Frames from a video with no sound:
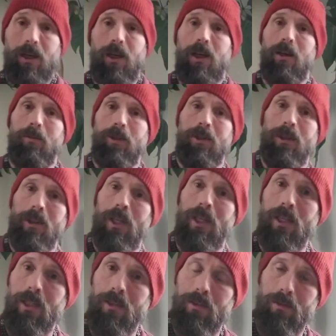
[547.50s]
until I
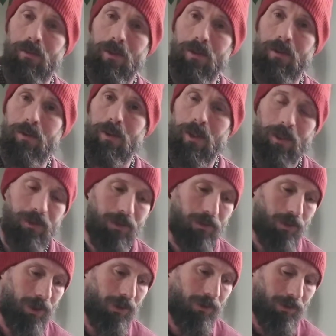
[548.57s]
hit the road on the
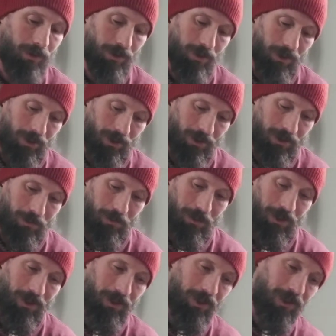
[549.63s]
23rd. And it's
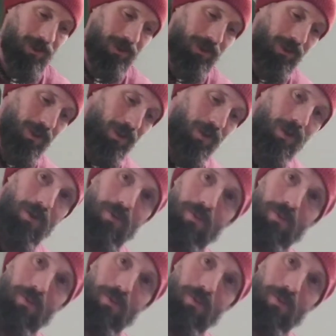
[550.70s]
been, a